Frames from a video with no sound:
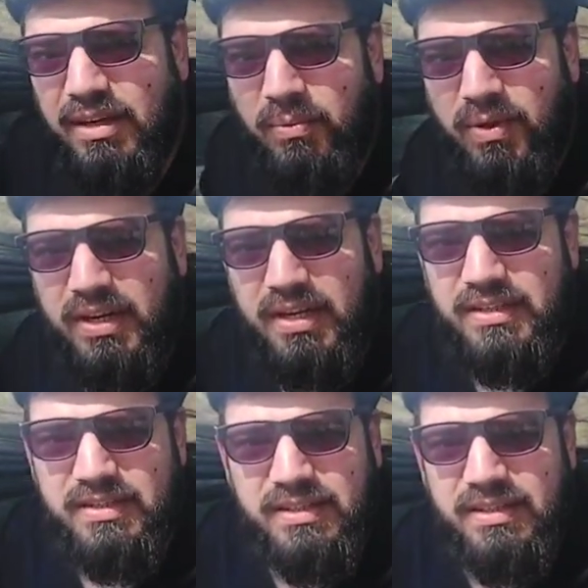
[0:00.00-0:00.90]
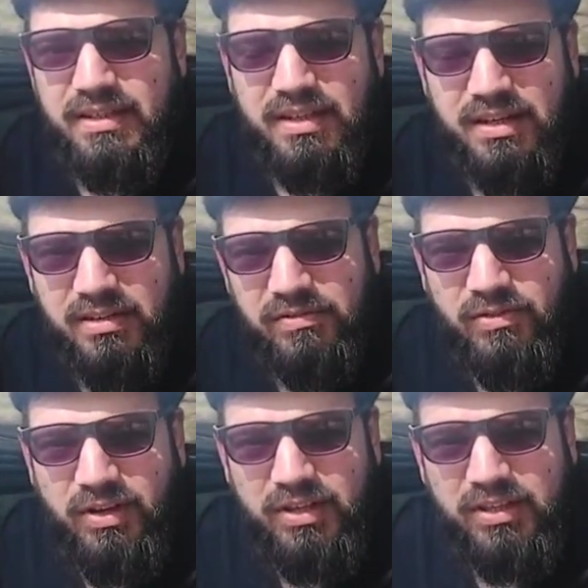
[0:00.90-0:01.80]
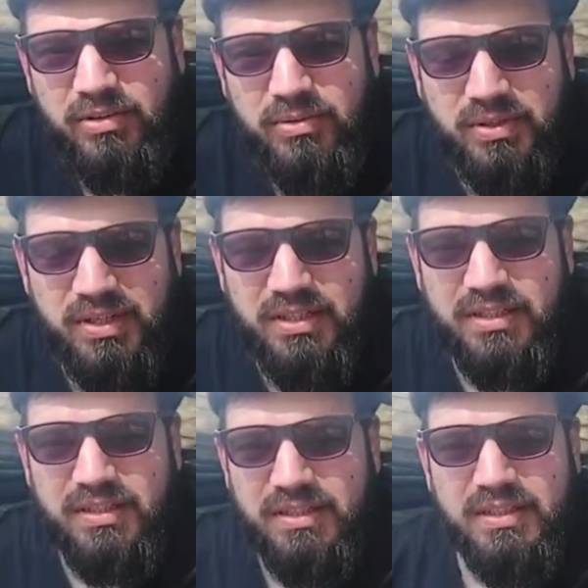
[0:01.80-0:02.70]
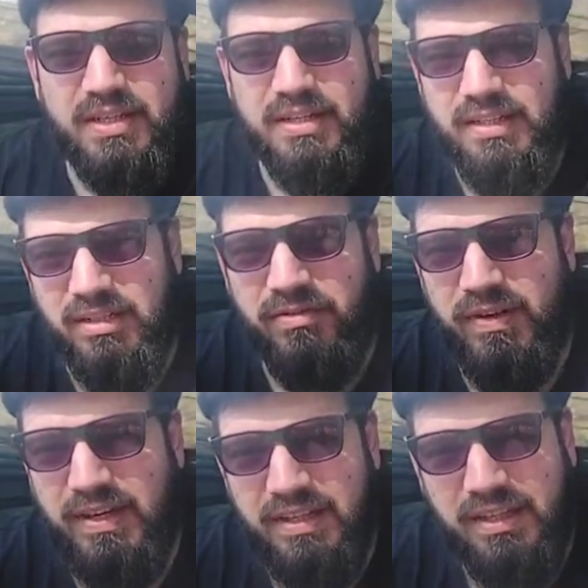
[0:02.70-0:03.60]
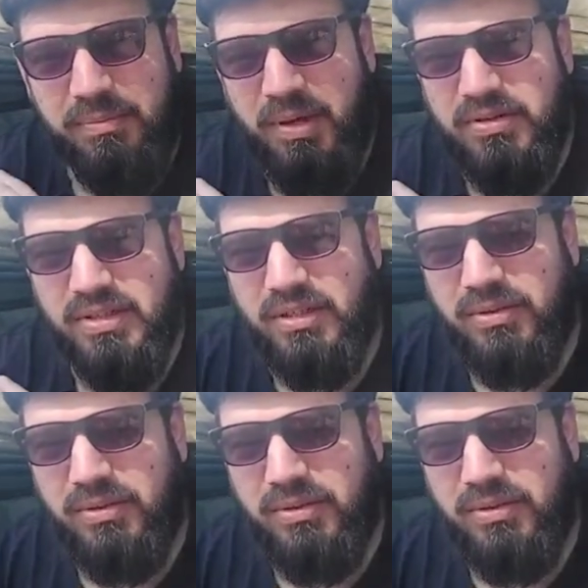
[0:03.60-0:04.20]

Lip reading: in one end, right at the corner, and then your feet in the opposing